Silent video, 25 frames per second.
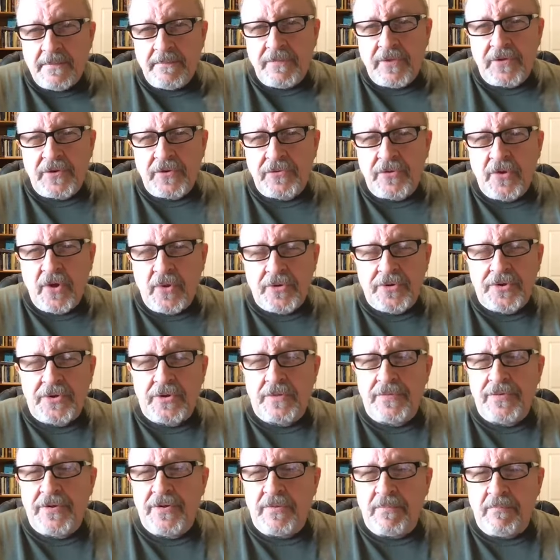This notion
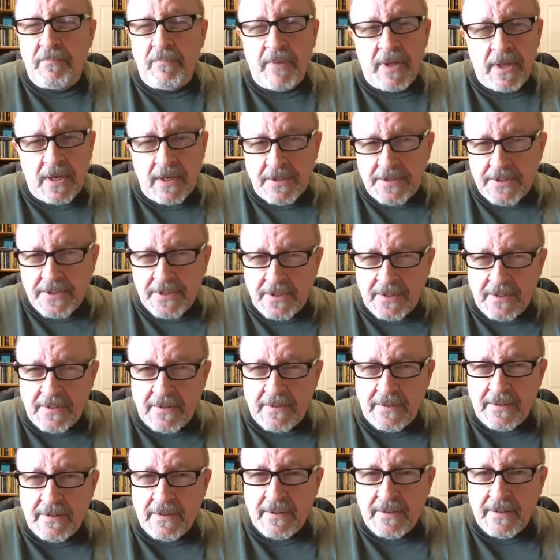of
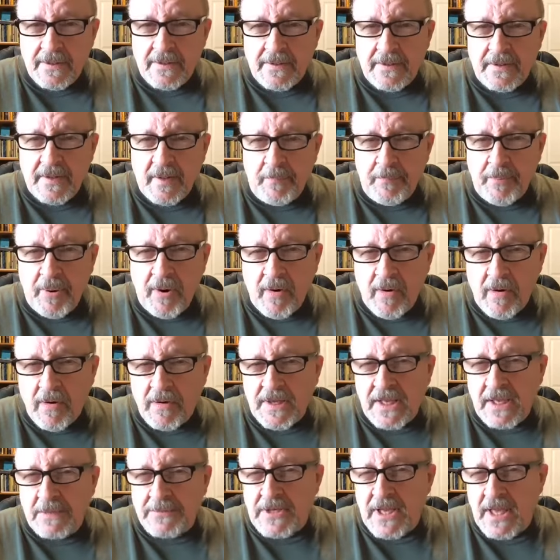humility that Paul
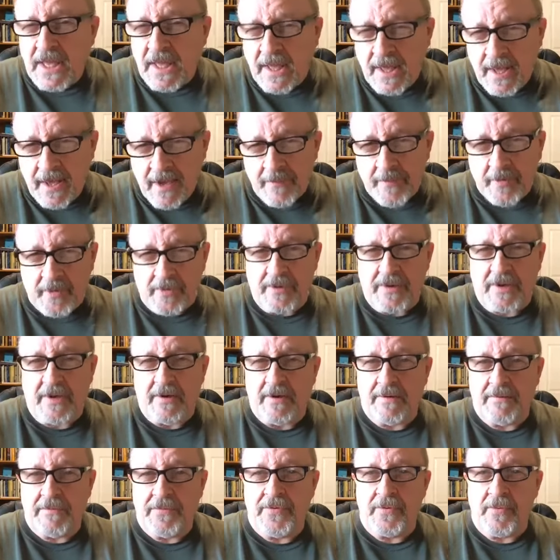keeps
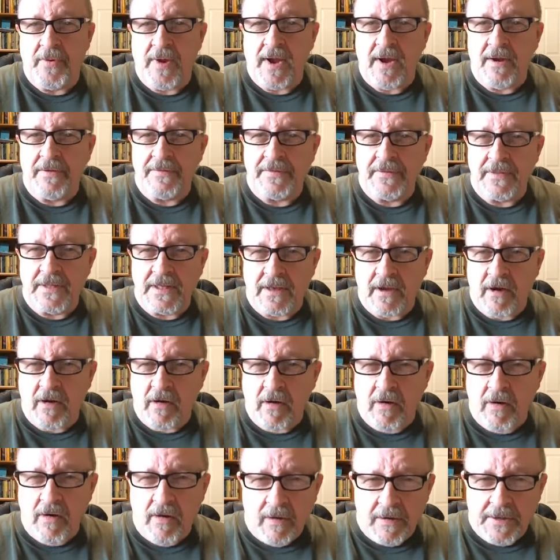hammering throughout
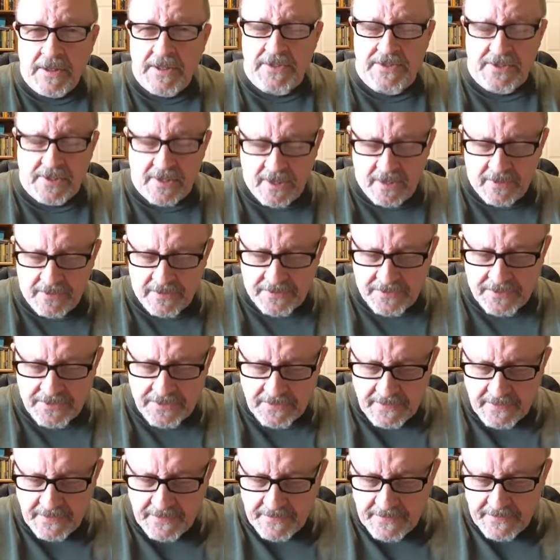all his letters,